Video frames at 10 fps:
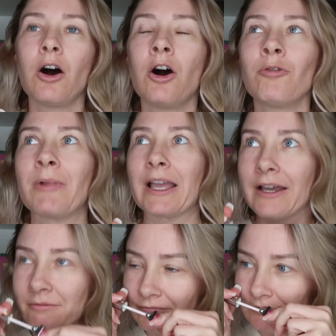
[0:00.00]
Oh my
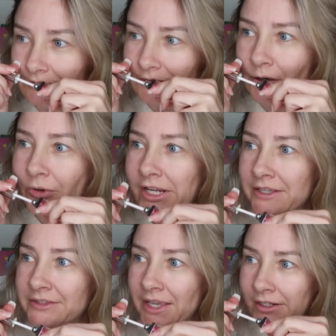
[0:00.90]
God, what
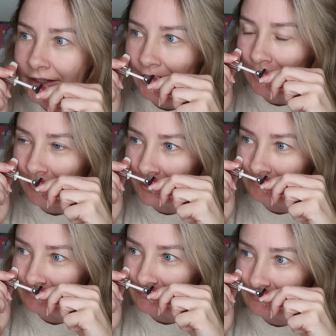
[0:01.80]
is that?
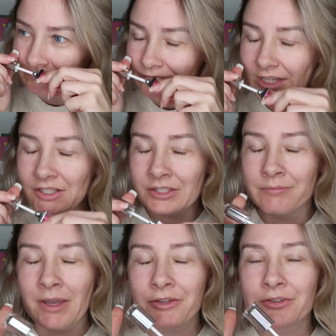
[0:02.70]
It
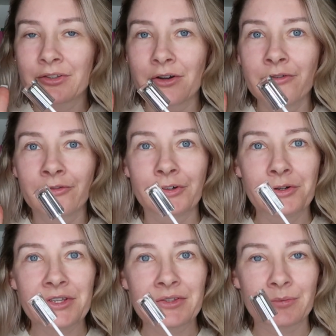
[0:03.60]
smells so
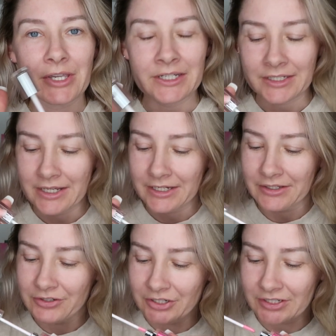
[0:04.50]
fruity sweet. It
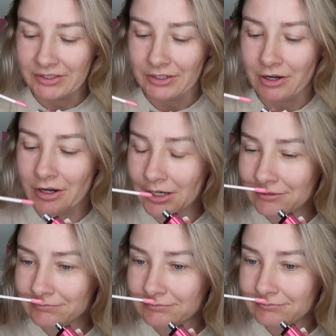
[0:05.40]
is just, oh,
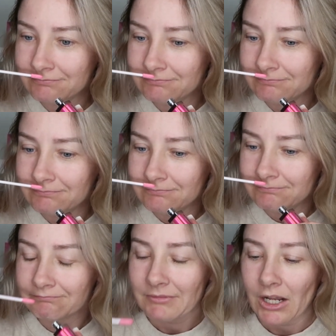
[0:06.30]

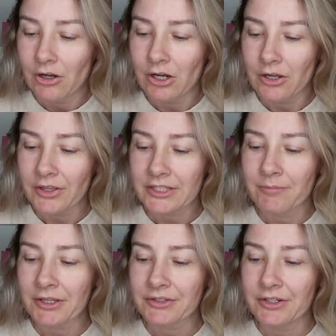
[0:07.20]
that
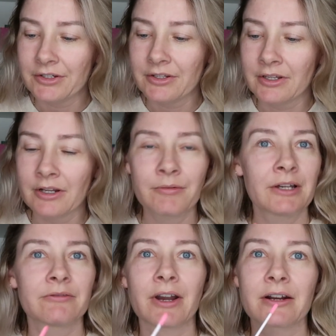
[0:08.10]
smells good. You know
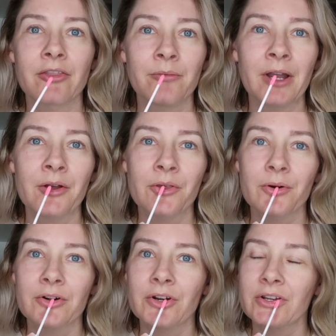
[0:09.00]
what? Right on the mouth.
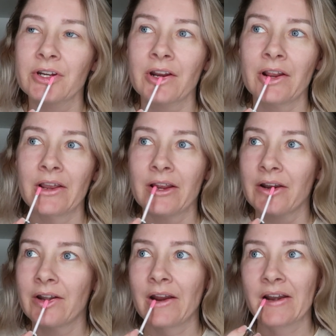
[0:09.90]
We're just gonna
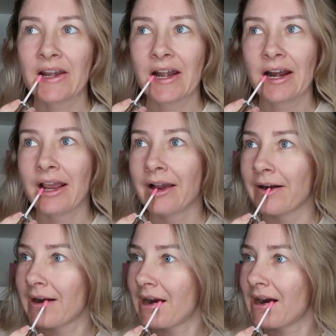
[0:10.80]
test it
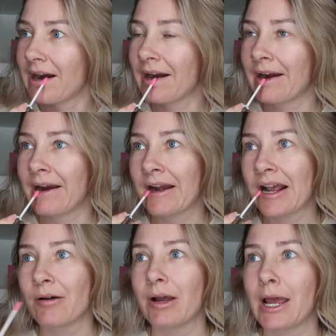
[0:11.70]
out
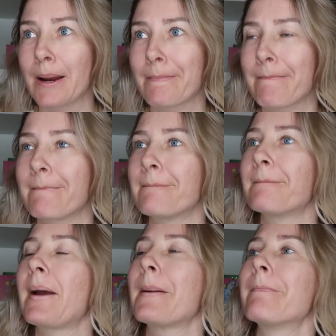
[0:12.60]
right away.
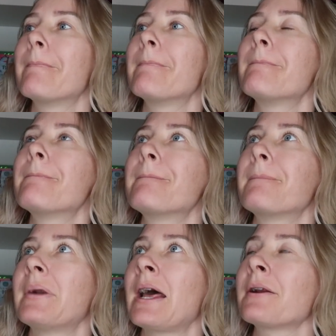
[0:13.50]

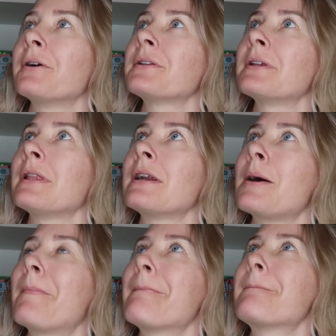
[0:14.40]
That hurts a little.